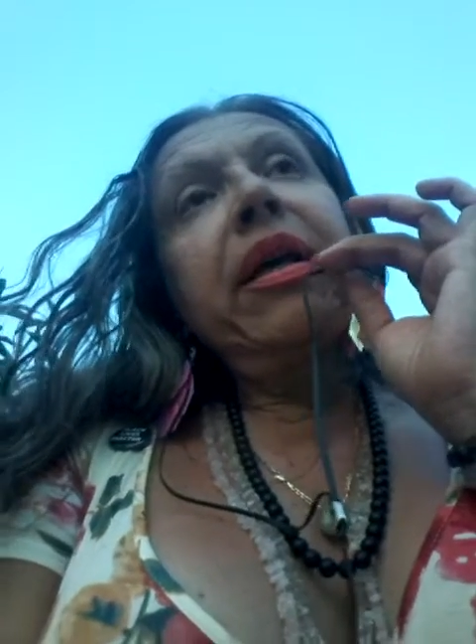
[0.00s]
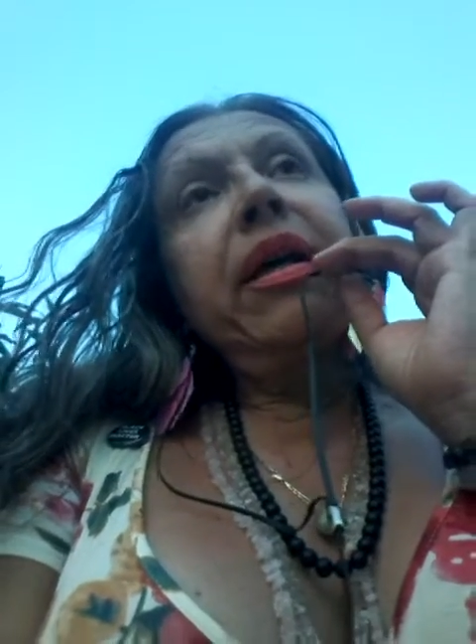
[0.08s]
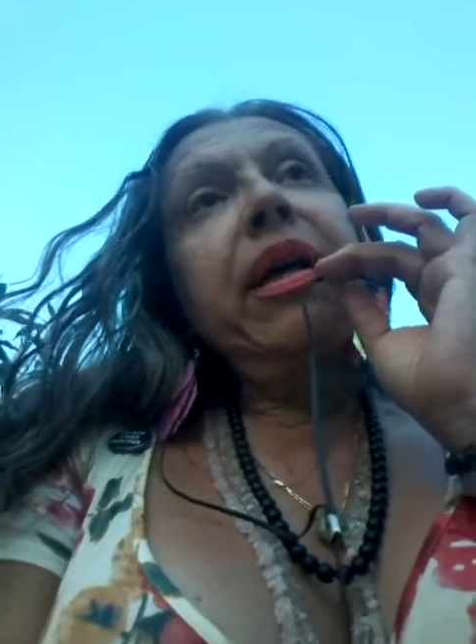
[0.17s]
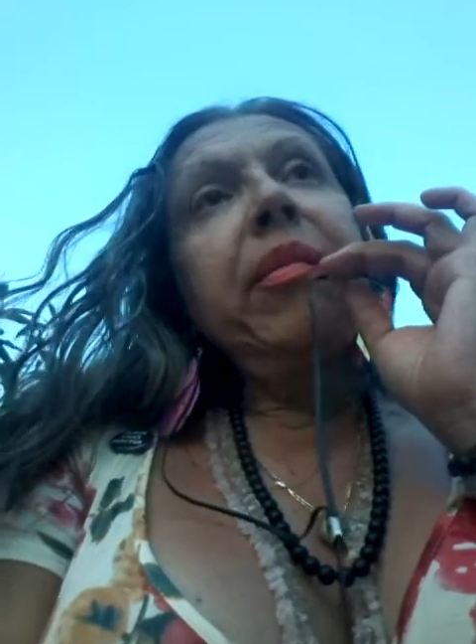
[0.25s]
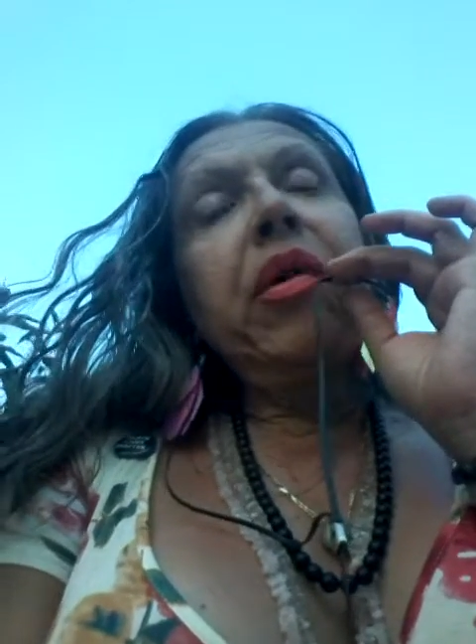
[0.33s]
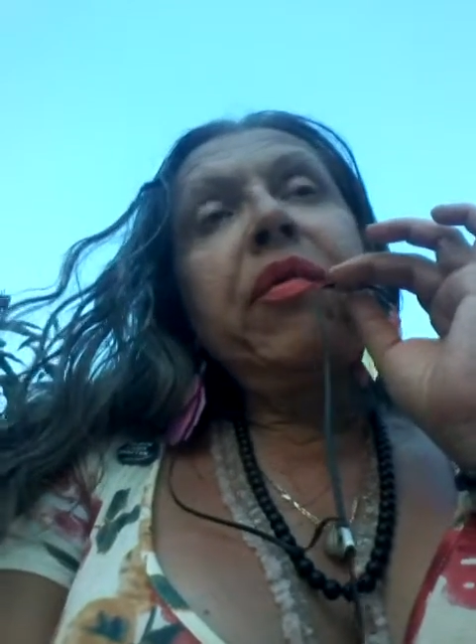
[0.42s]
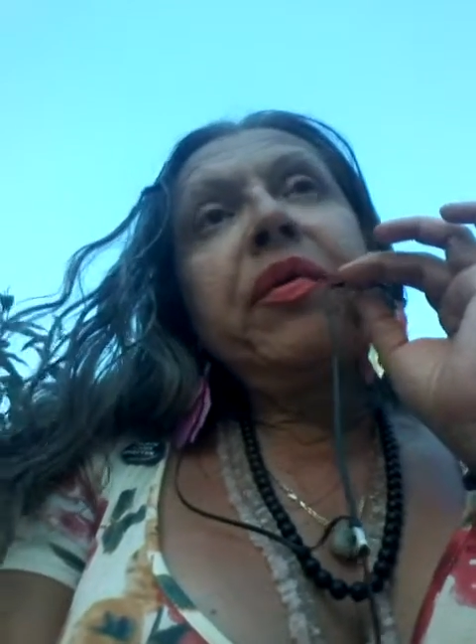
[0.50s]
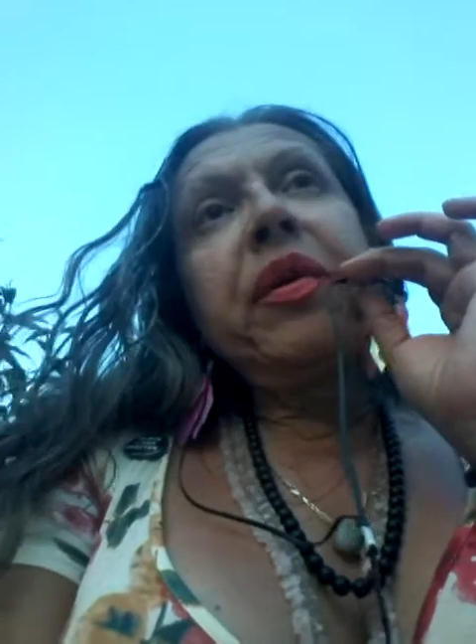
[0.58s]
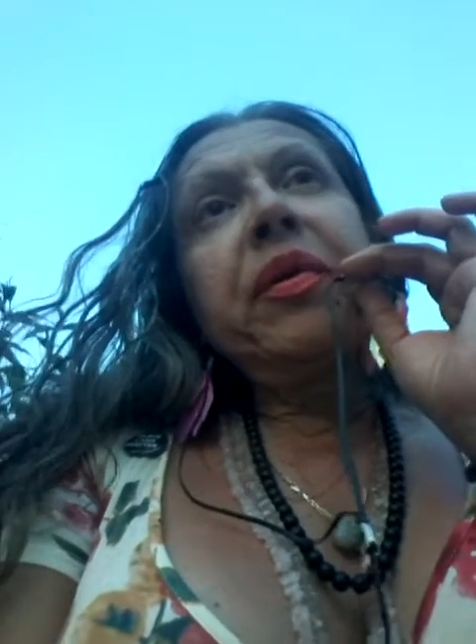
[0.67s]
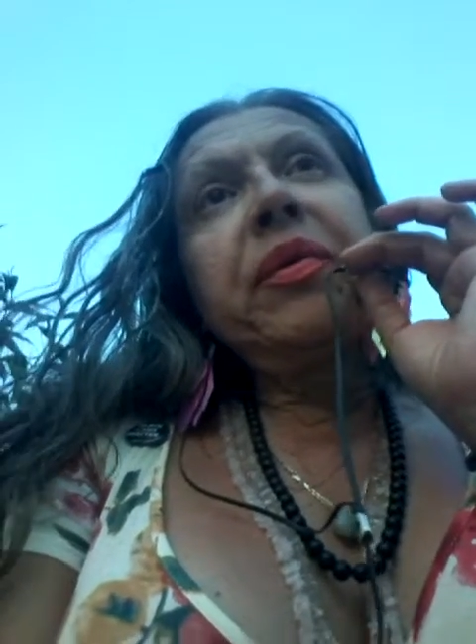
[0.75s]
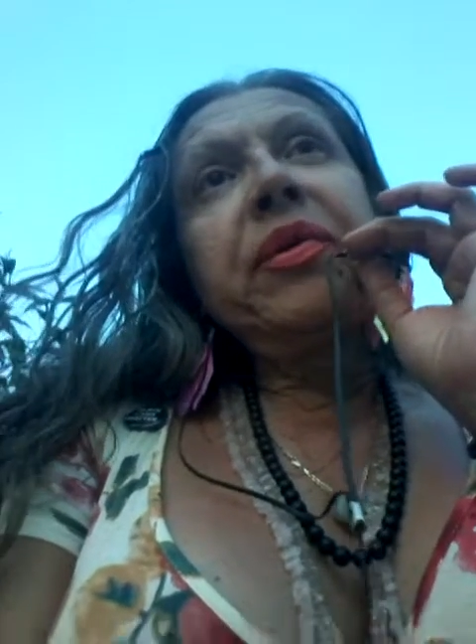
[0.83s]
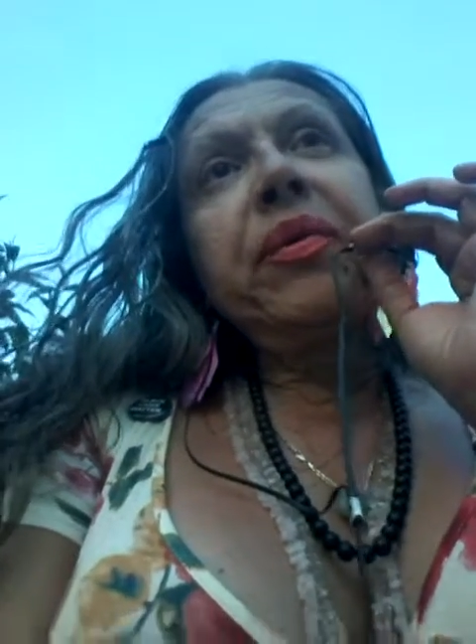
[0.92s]
came
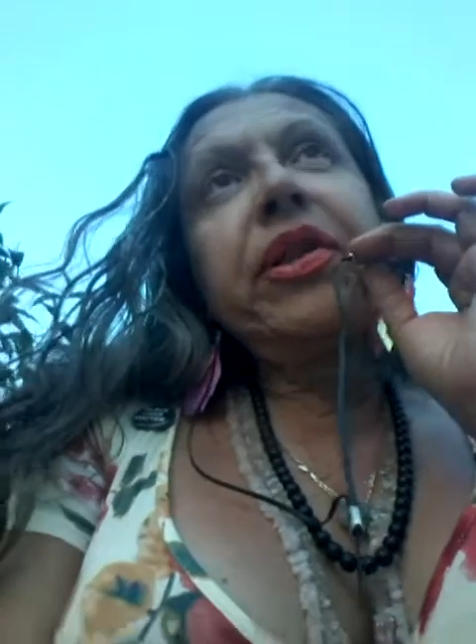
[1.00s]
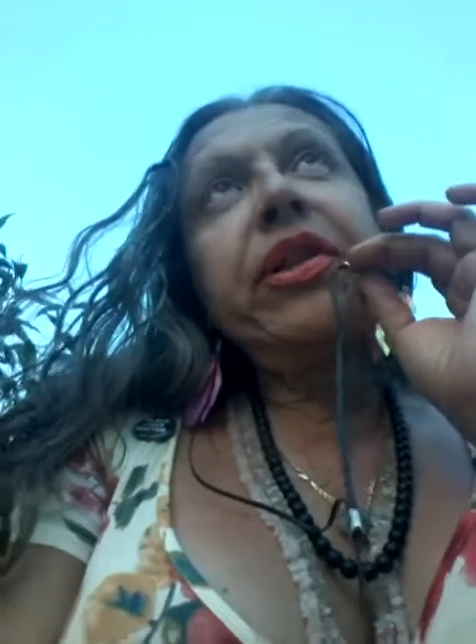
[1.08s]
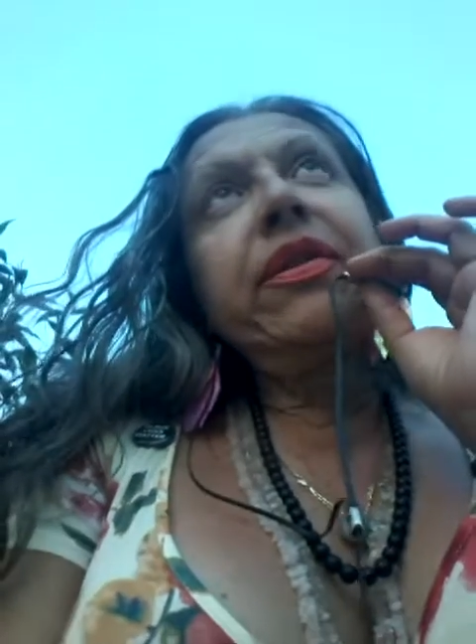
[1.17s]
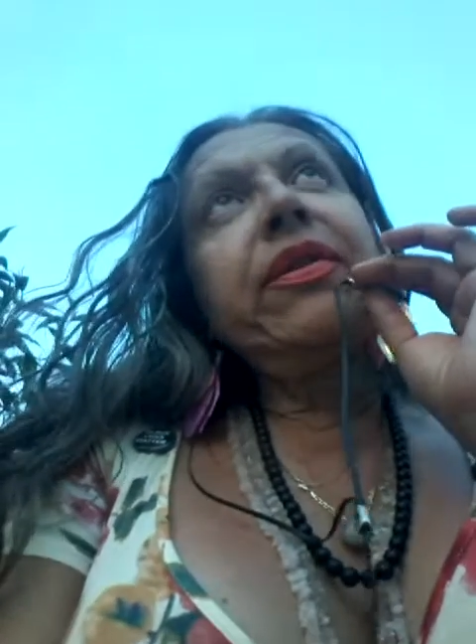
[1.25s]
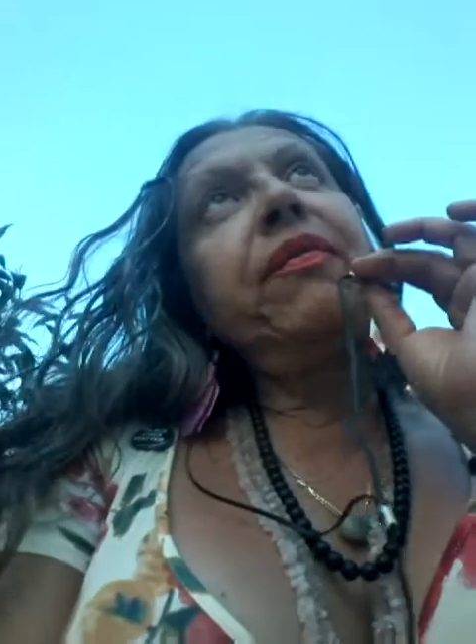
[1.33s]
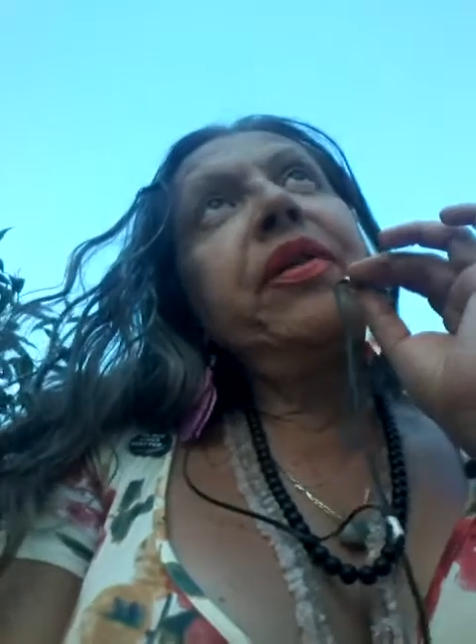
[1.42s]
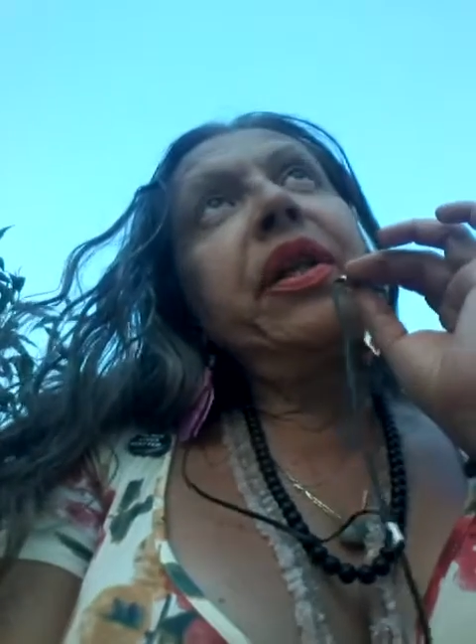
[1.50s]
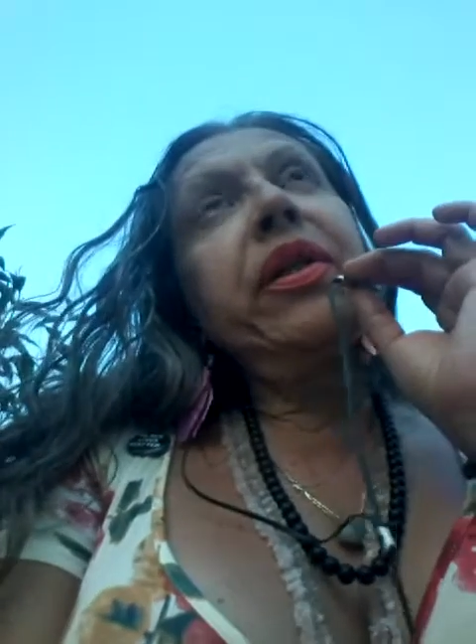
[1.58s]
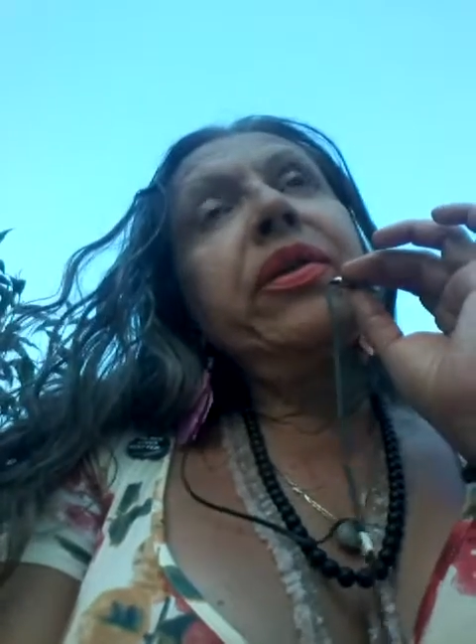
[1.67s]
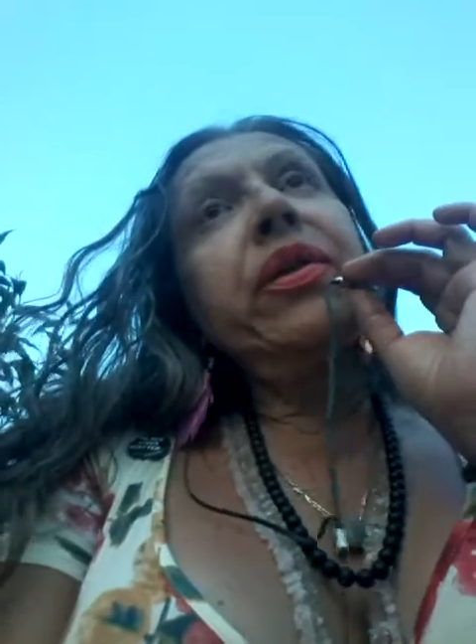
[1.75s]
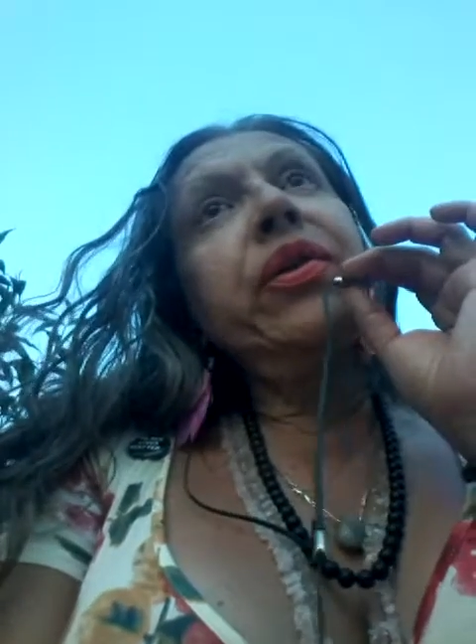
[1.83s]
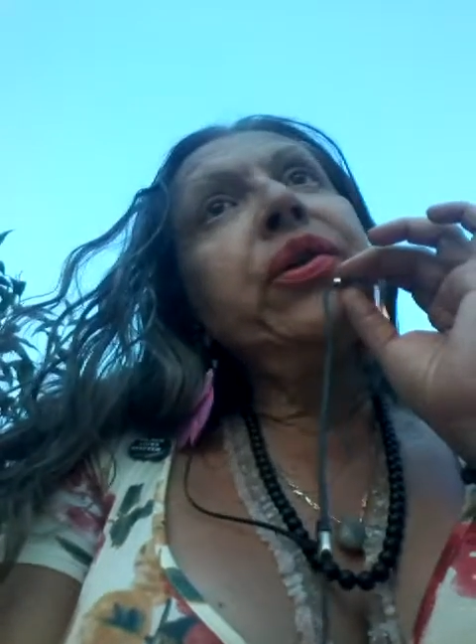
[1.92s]
over, was watching some
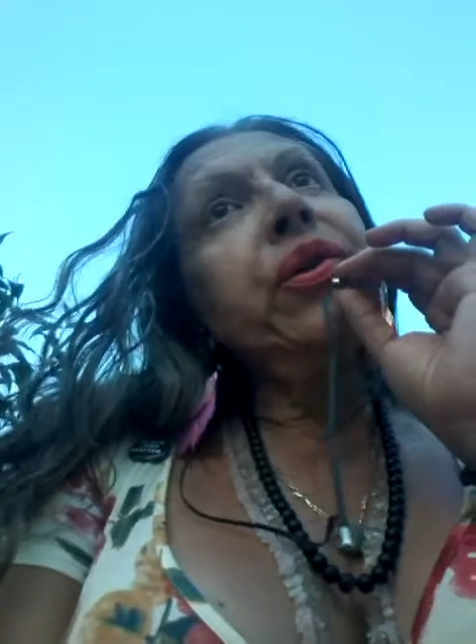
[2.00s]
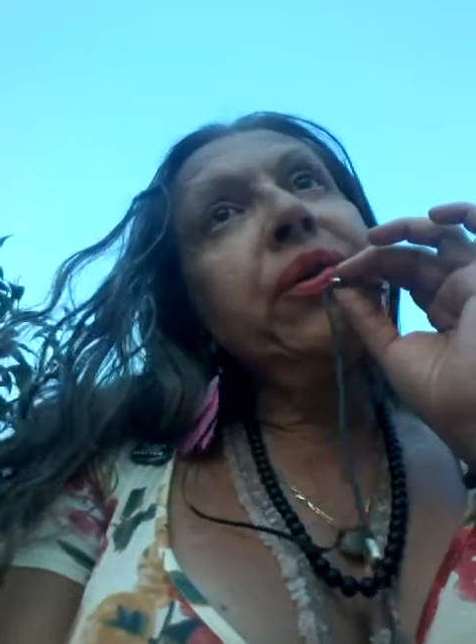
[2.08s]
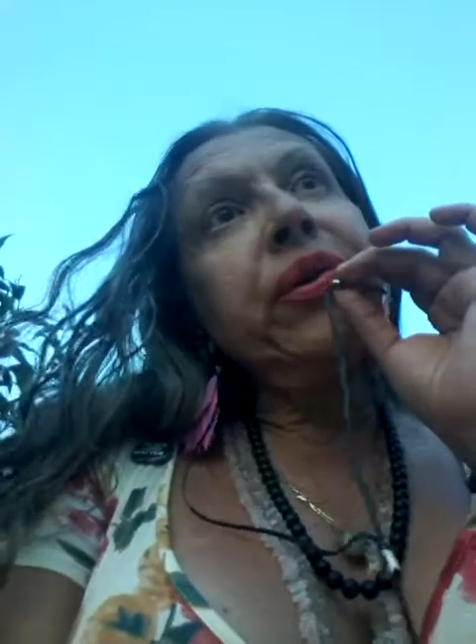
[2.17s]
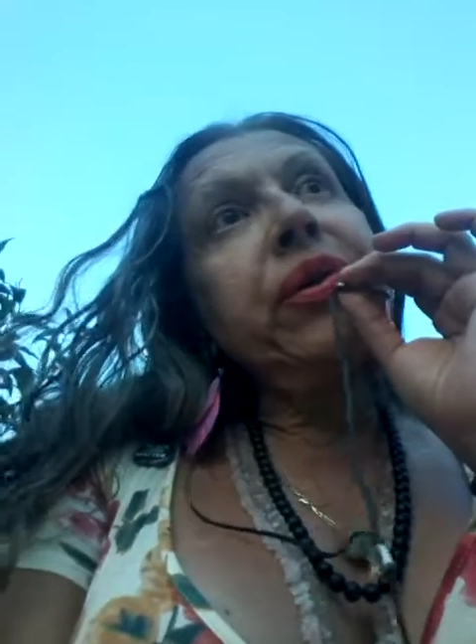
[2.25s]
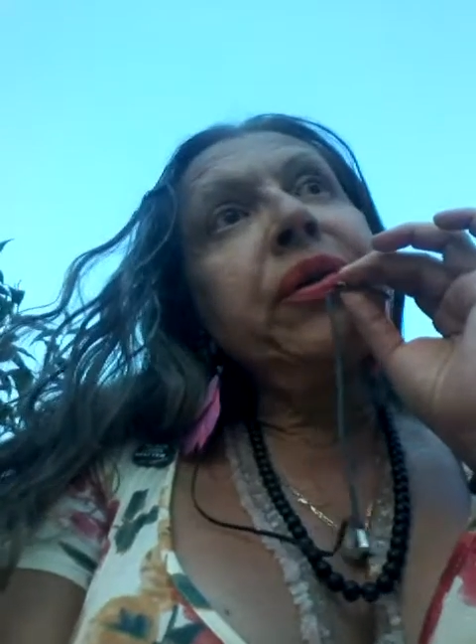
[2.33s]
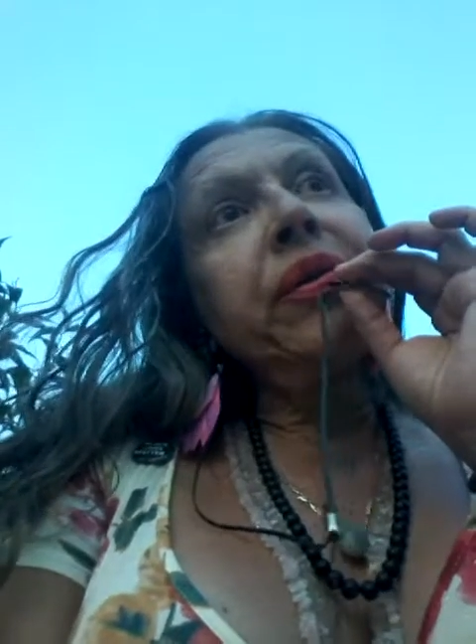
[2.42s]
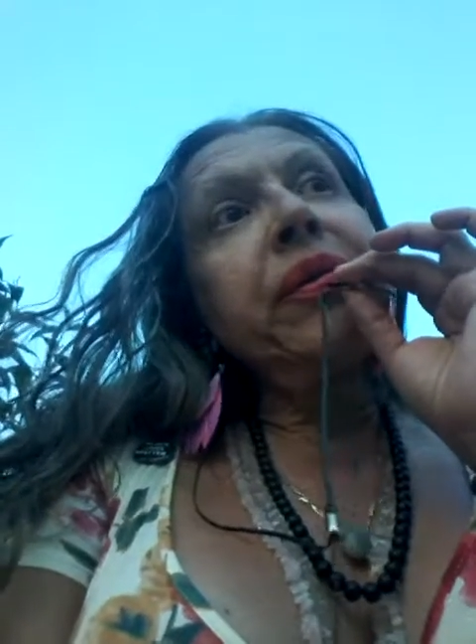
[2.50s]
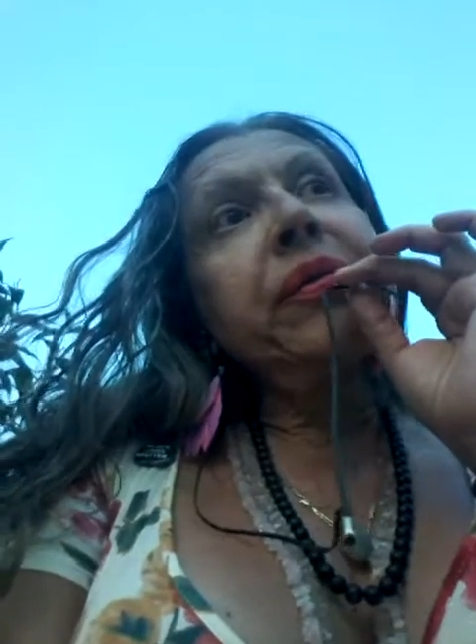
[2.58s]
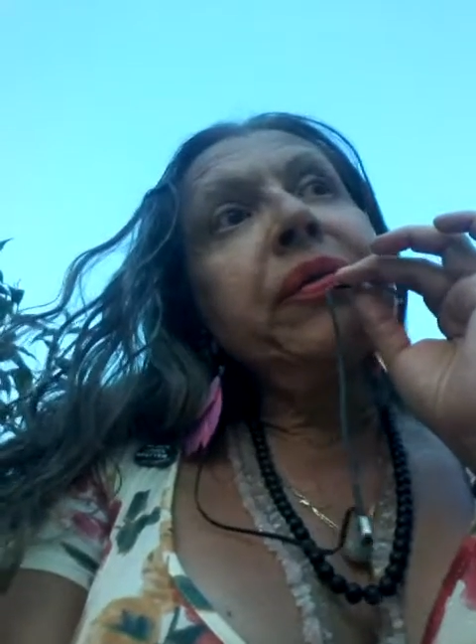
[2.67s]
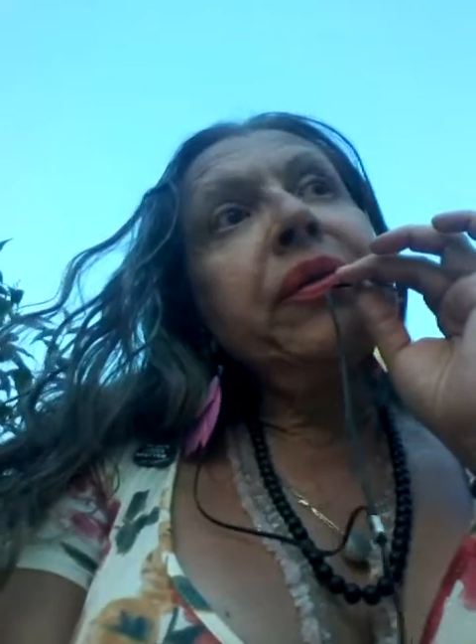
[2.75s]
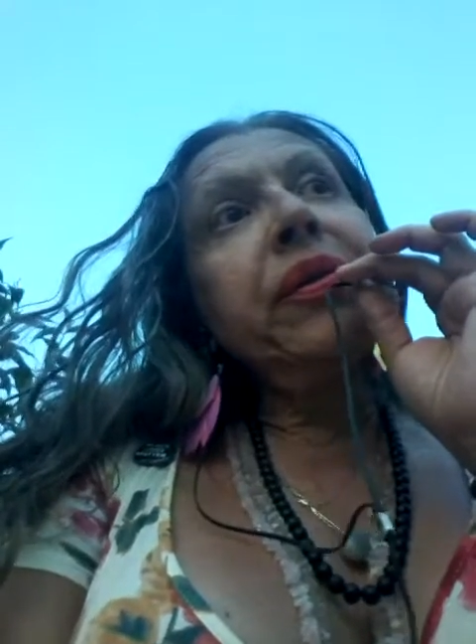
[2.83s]
videos on YouTube,